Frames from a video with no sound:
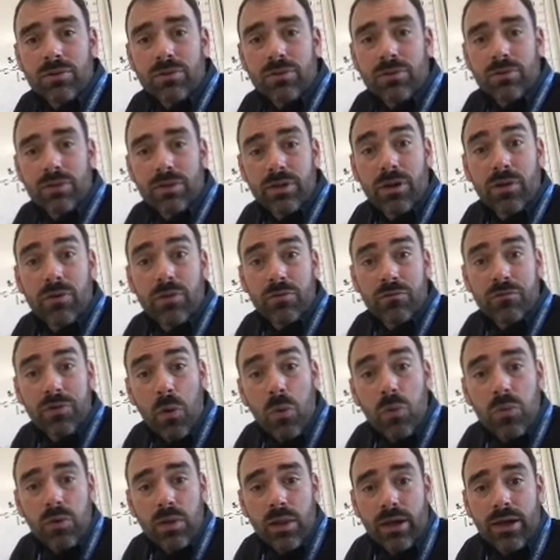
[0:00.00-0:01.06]
you know,
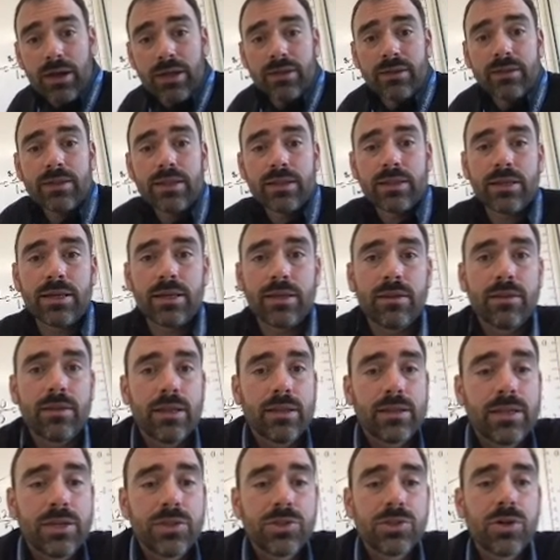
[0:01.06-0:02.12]
phone line that
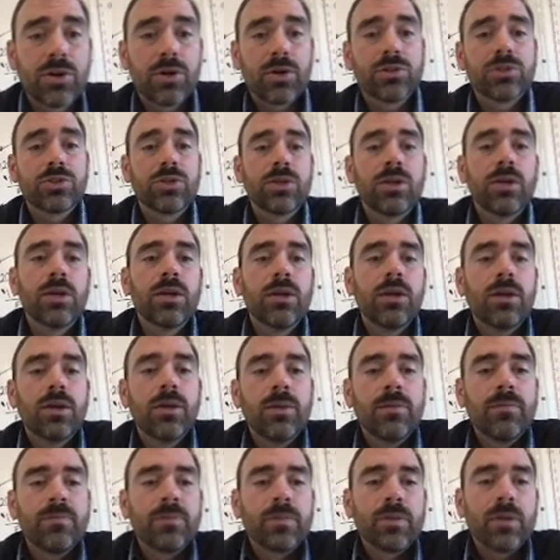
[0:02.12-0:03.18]
they charge.
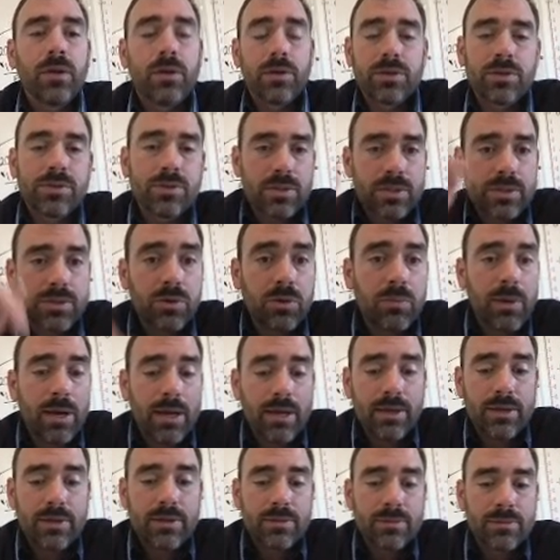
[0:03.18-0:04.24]
All right, so let's go
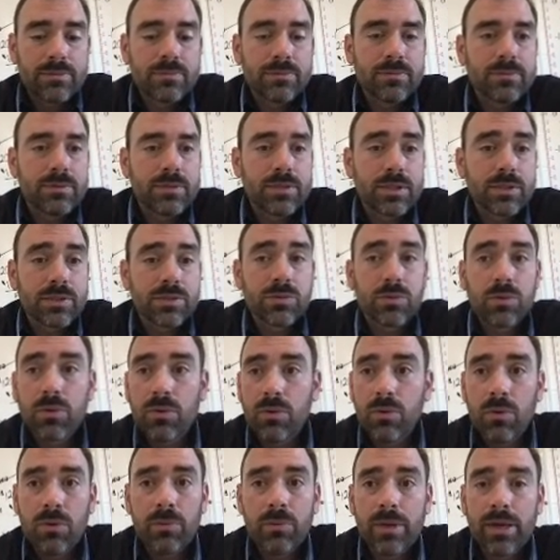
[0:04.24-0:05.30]
back to this.
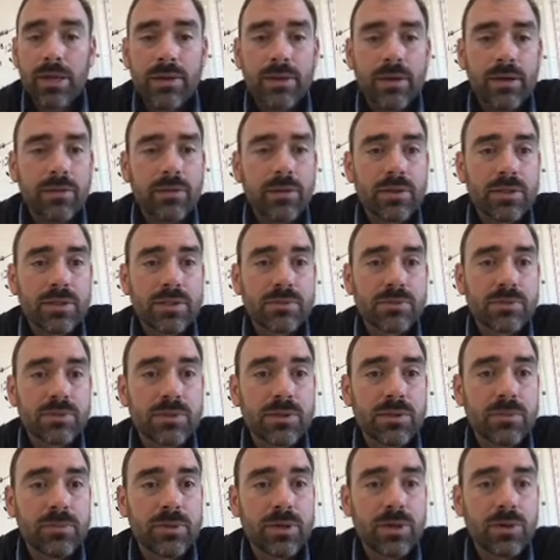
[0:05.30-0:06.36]
Oh man, I thought this was
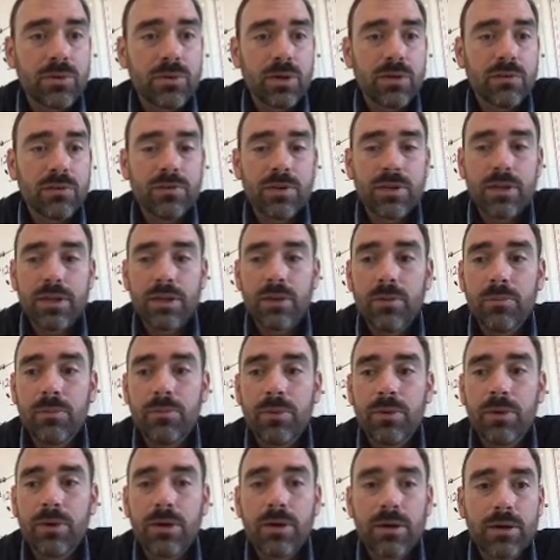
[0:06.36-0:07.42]
going to be a quick video,
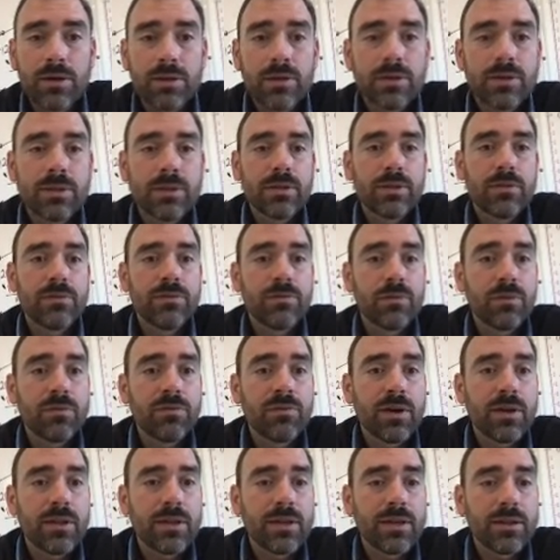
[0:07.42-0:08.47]
but we're
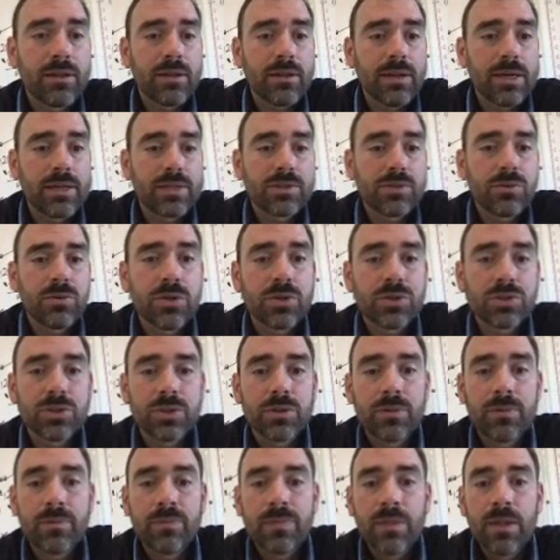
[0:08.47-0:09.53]
finally on the last question.
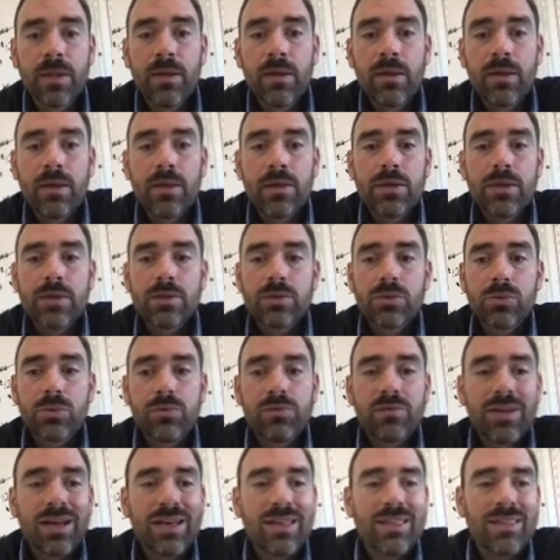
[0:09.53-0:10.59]
So
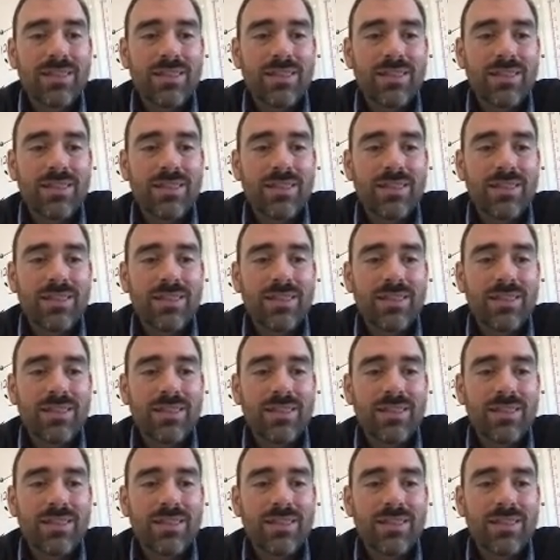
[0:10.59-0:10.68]
we've got